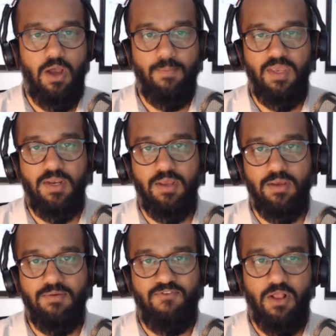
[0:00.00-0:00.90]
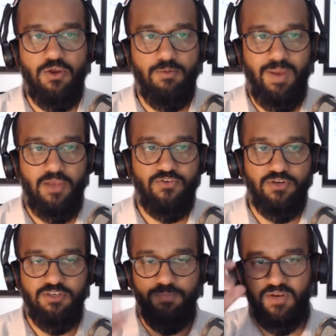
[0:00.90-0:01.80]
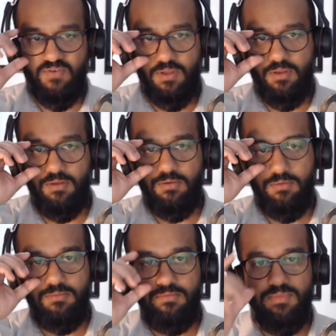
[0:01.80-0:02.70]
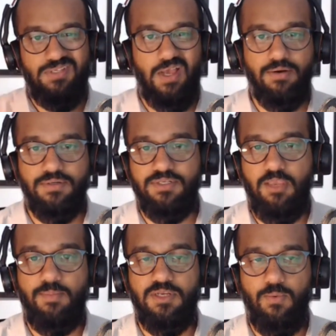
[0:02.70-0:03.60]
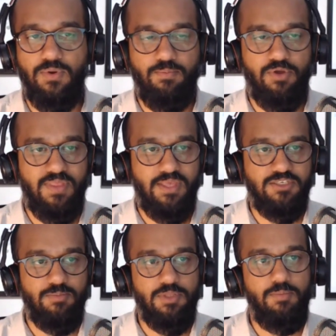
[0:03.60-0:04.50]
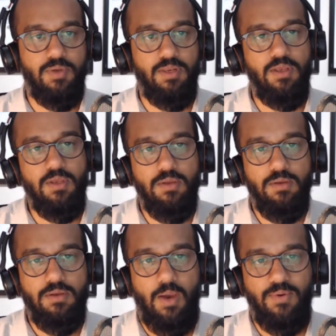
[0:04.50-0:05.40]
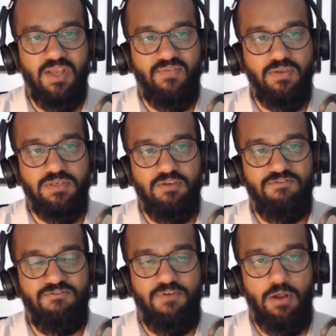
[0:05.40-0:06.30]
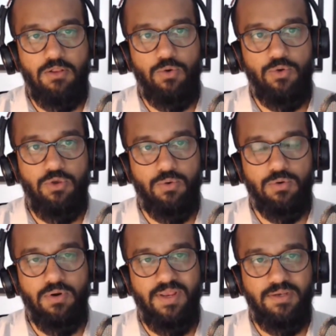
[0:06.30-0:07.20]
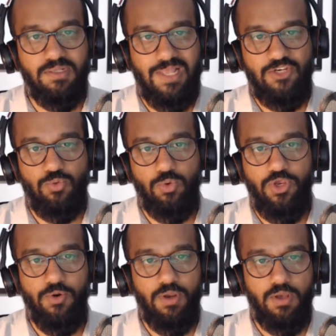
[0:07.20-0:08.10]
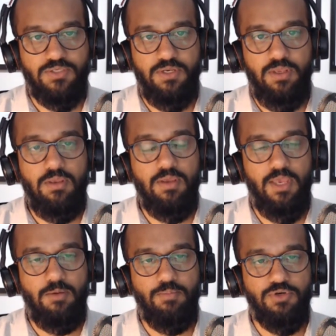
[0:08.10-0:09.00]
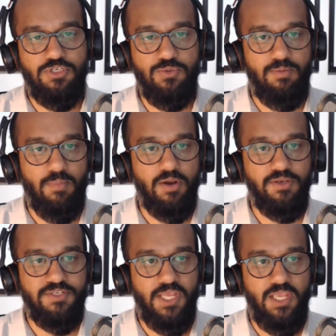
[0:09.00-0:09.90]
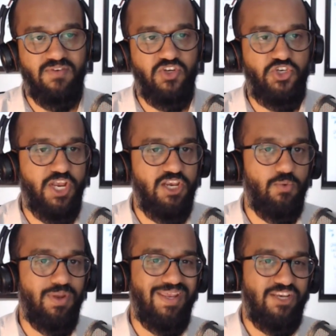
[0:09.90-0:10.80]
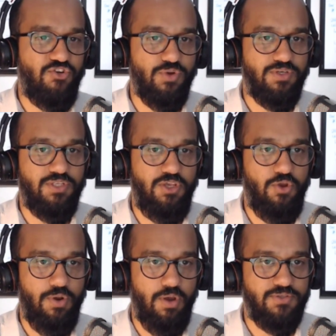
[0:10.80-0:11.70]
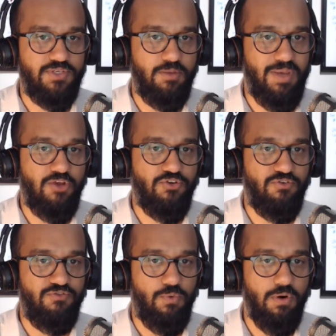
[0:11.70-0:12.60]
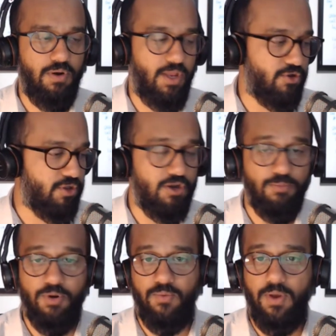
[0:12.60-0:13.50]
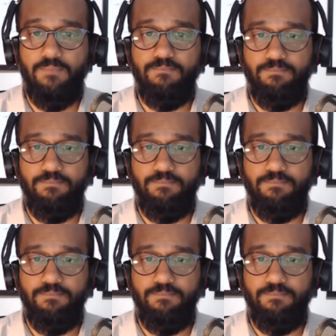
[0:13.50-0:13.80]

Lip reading: I mean, follow your passion is a bit of a tired statement. I wouldn't put it that simply, but I would definitely say follow your intellectual curiosity and pursue the markets that you have a genuine interest and curiosity and passion for, and you're going to do pretty well.